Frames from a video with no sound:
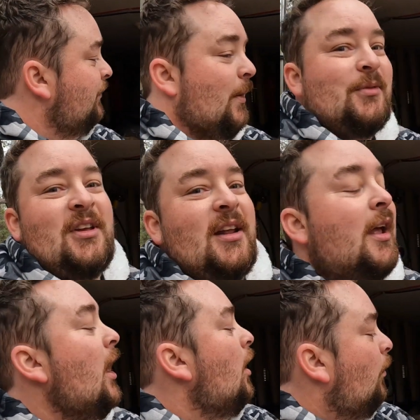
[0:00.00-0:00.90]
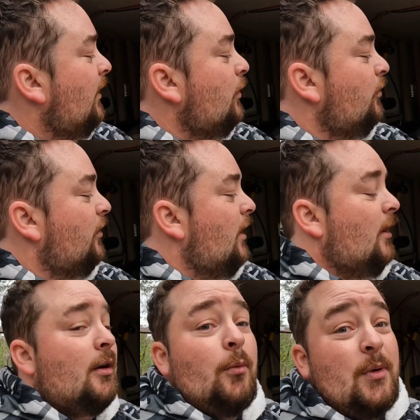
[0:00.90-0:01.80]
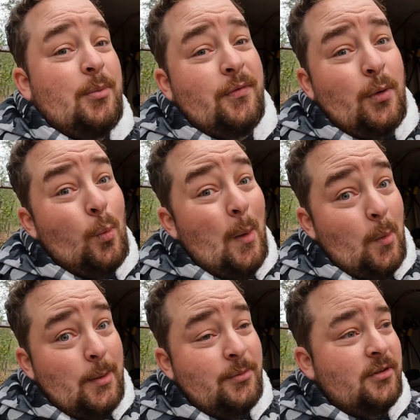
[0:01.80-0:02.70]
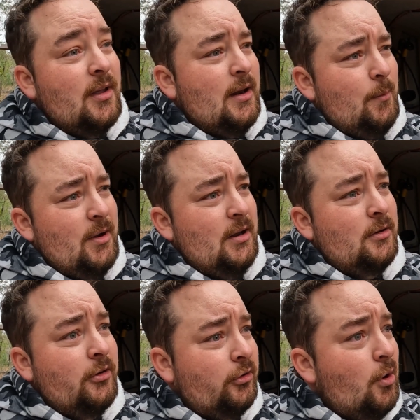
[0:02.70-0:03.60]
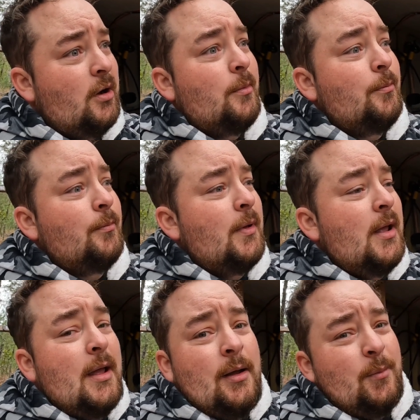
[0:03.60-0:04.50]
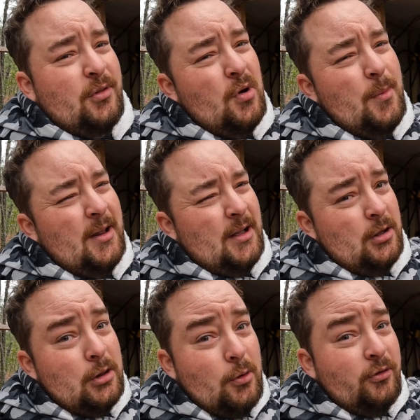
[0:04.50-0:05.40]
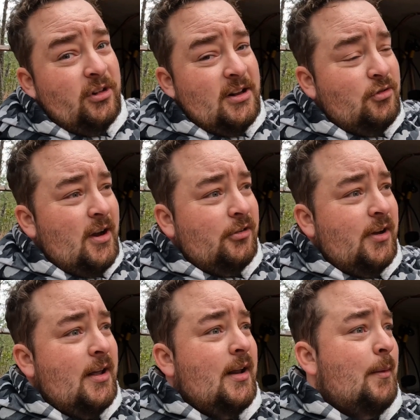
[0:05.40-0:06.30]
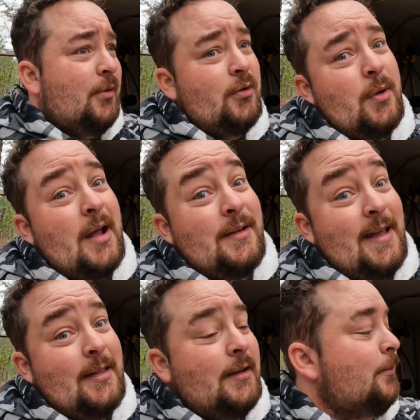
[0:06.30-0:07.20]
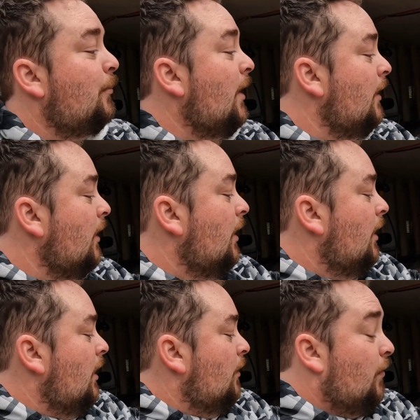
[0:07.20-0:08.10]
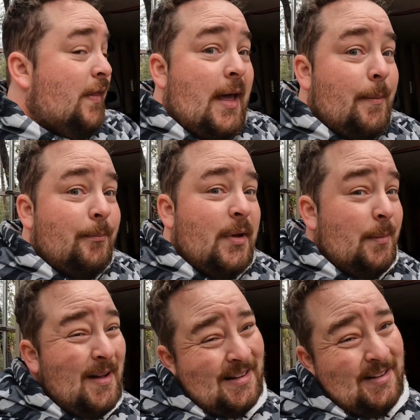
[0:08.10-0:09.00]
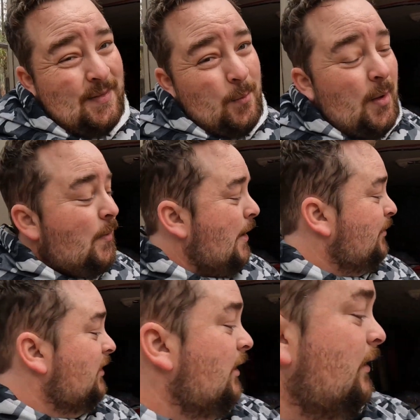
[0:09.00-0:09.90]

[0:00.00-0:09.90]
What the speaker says: No, I'm just kidding. We use, we prefer wet wipes, and then we discard them. We throw them in like a closed lid trash can, and then we throw it out daily. But for them, I'm not gonna give them wet wipes.